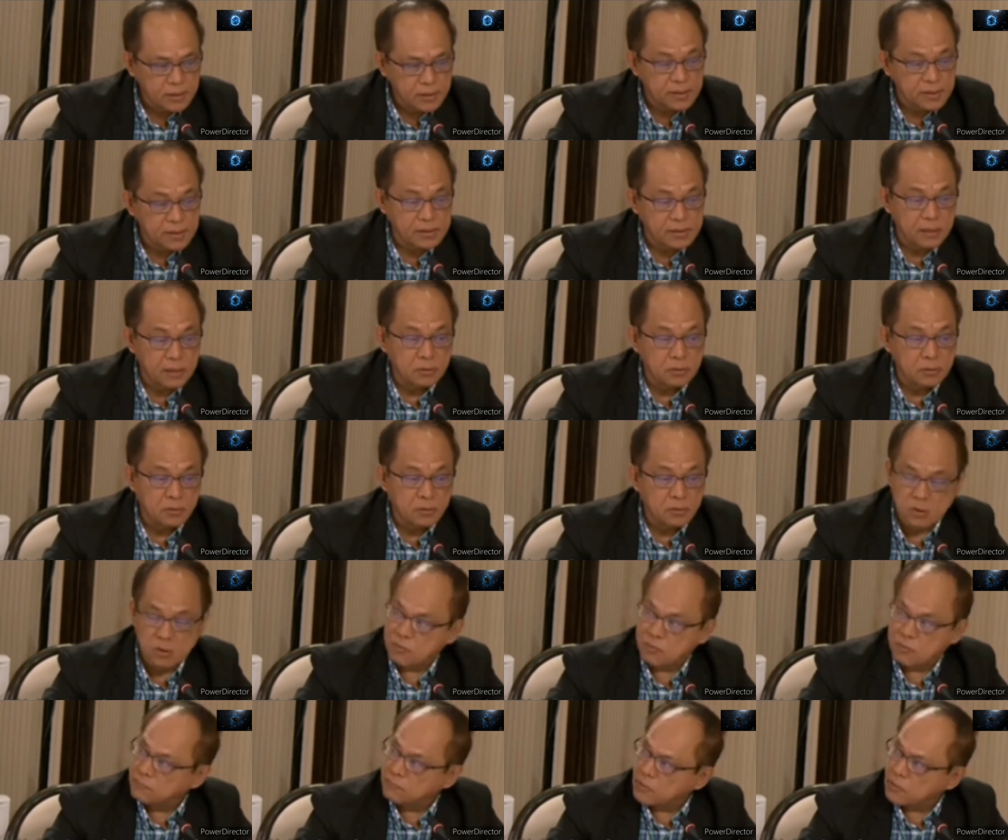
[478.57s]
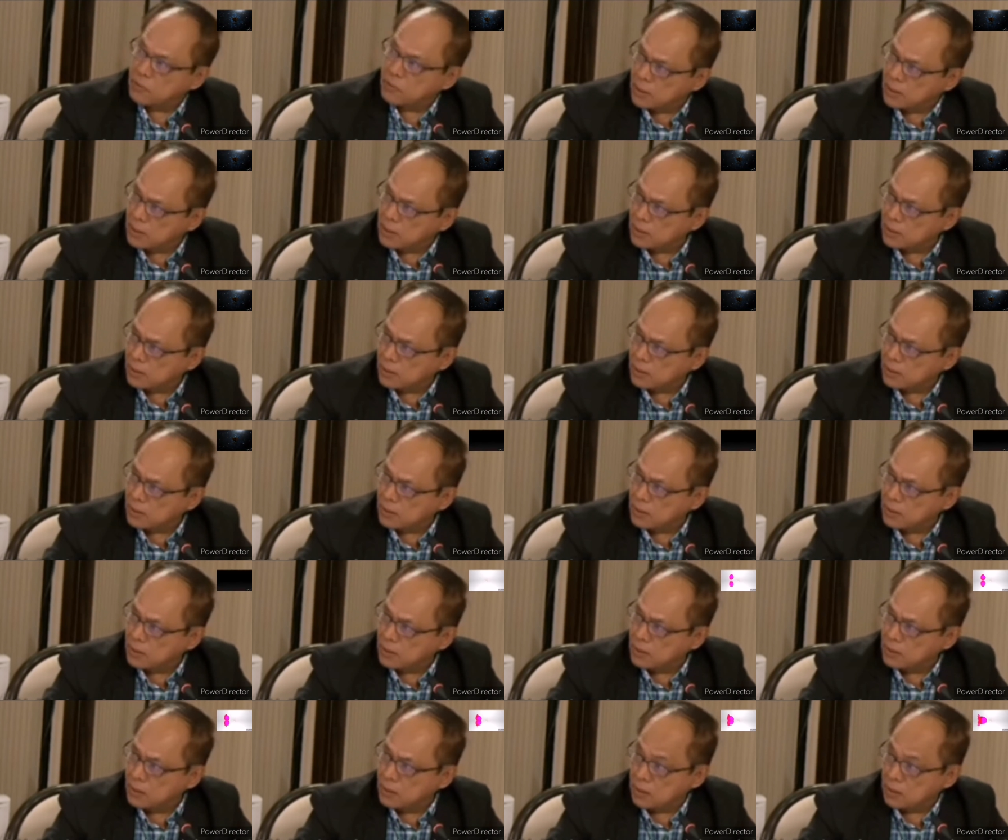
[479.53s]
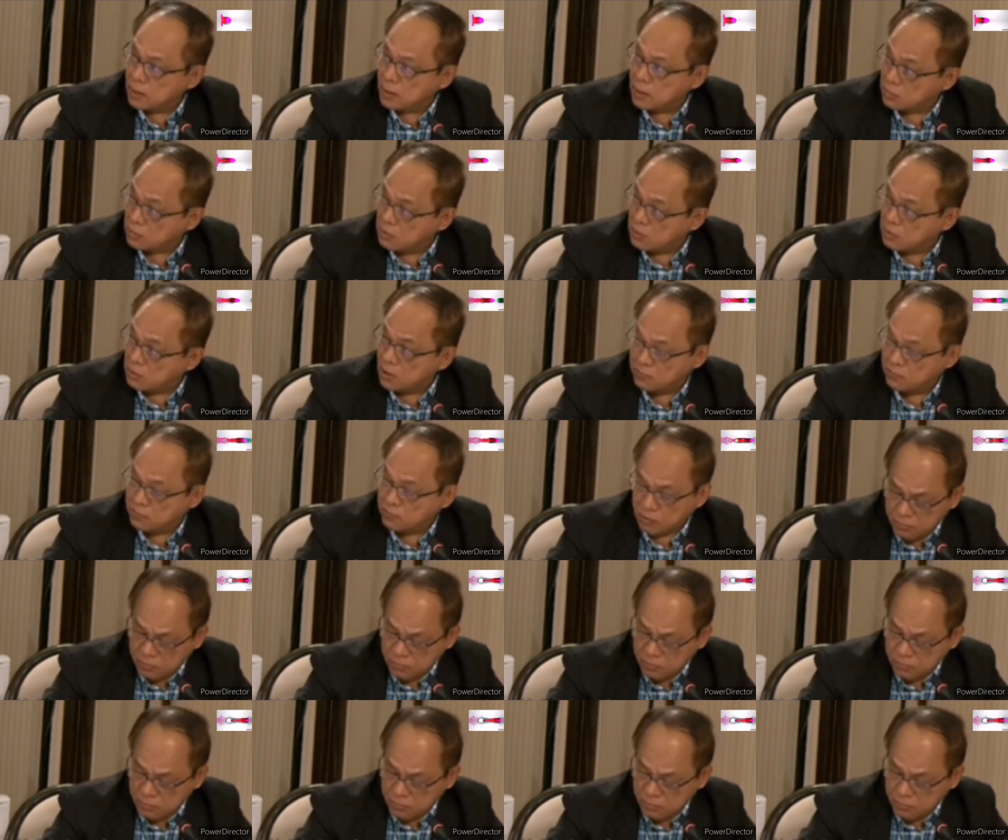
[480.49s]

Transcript: this is an honor for me, not only